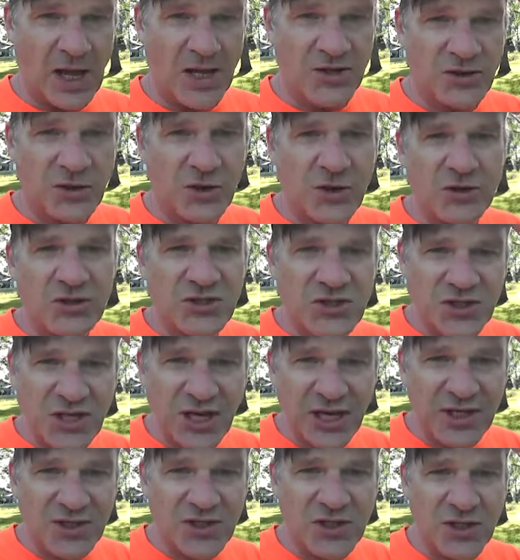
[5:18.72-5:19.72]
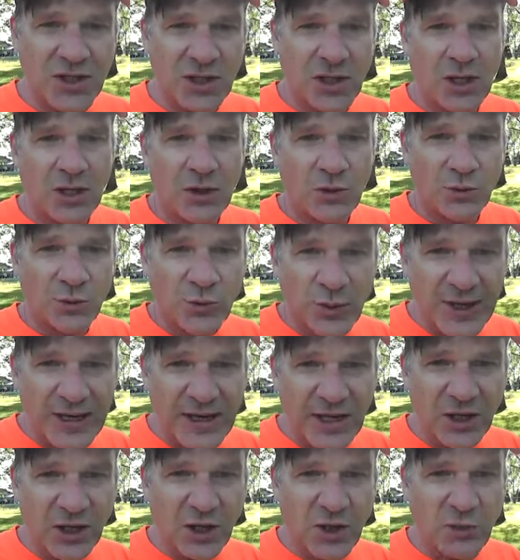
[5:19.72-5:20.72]
So there's six
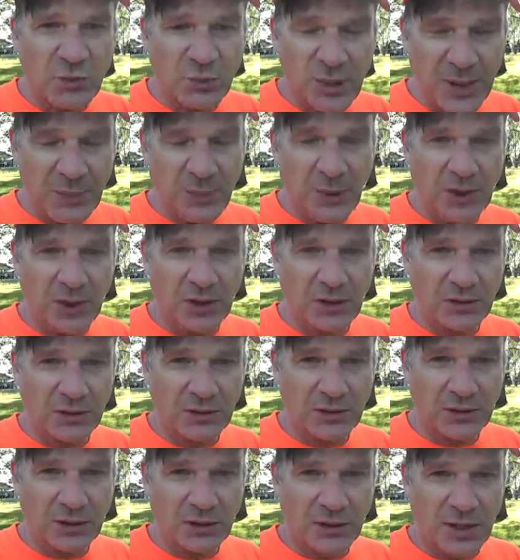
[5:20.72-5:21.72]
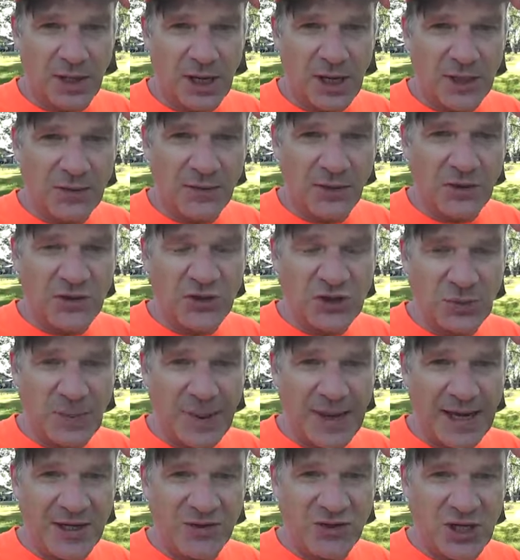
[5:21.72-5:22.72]
real people in the
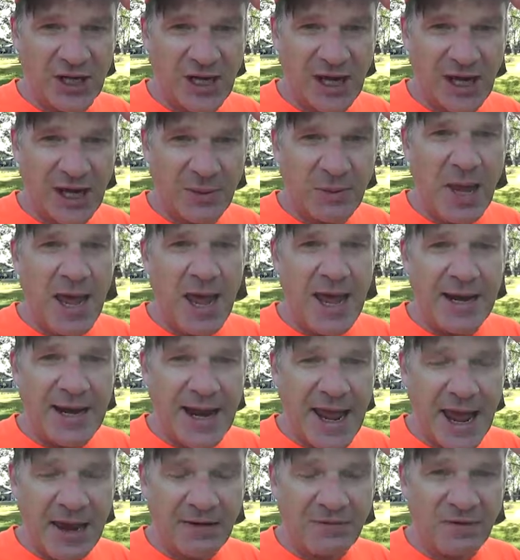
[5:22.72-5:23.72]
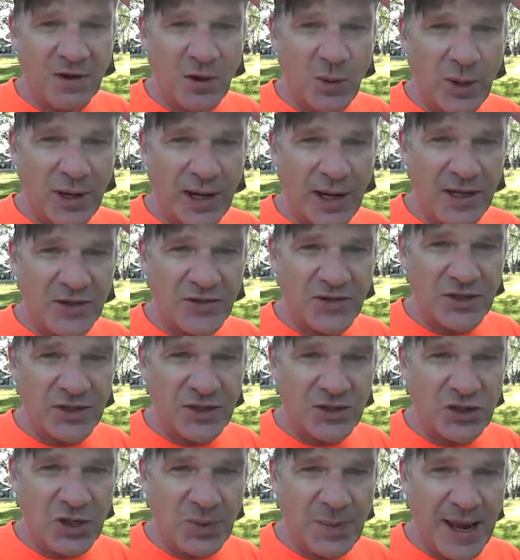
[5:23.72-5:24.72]
Jumanji game, and everyone else in
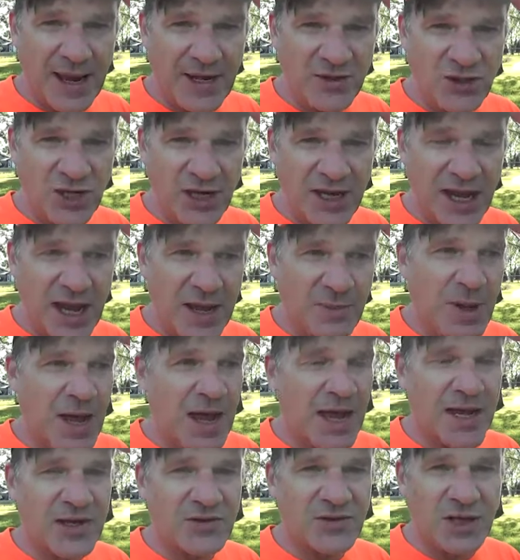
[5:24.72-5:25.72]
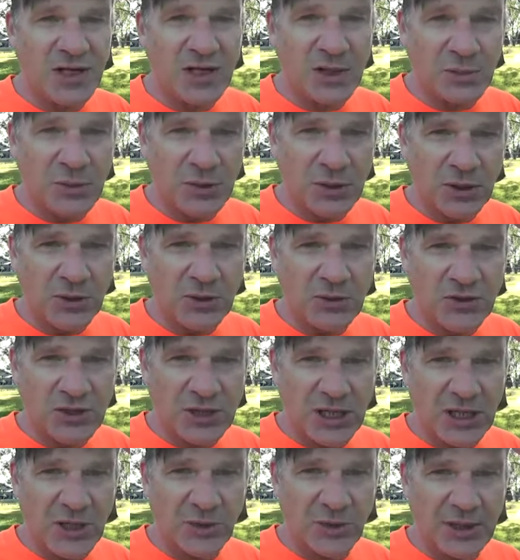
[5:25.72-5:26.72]
the Jumanji game is a computer
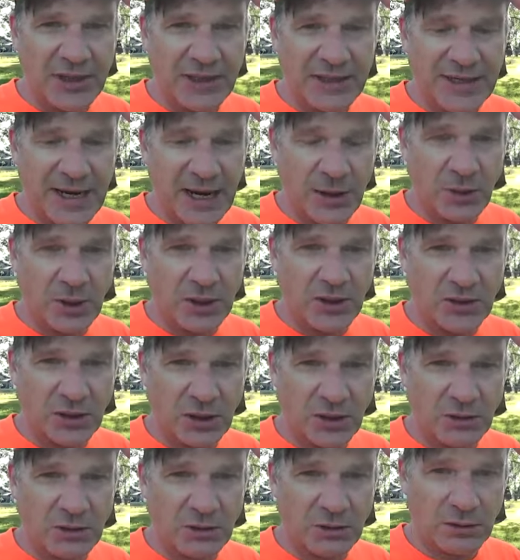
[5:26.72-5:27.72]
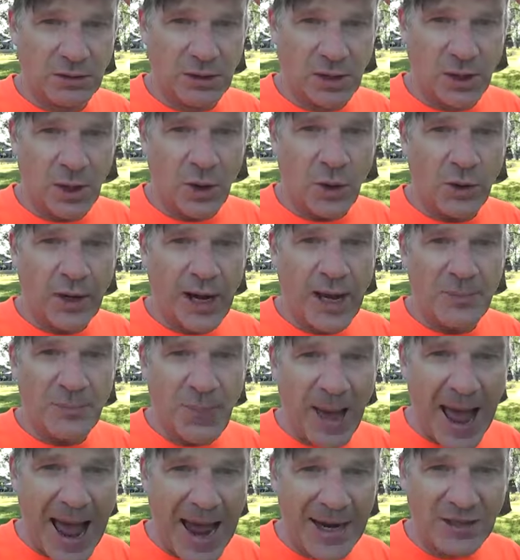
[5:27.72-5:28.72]
generated character or a
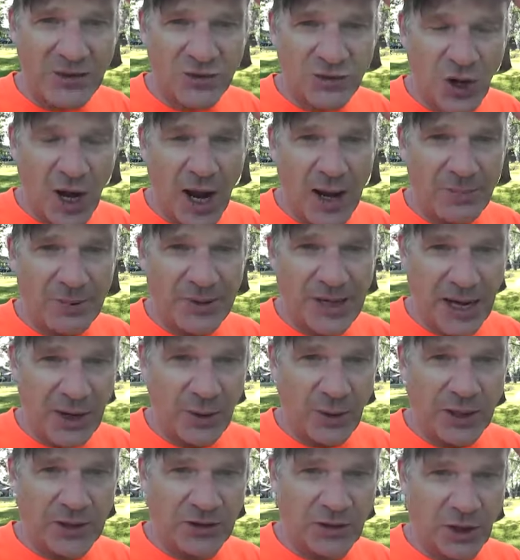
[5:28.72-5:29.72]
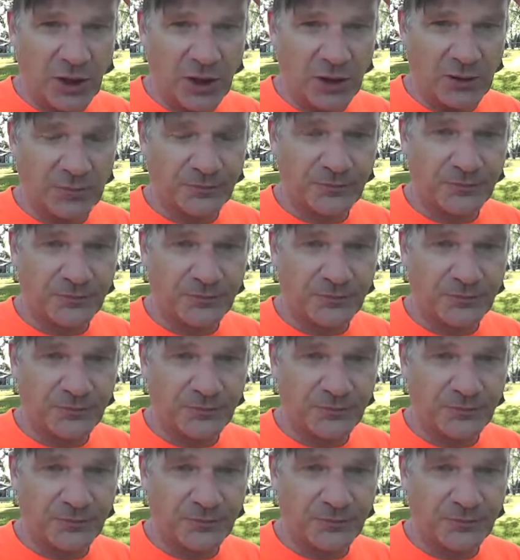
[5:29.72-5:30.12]
backdrop character.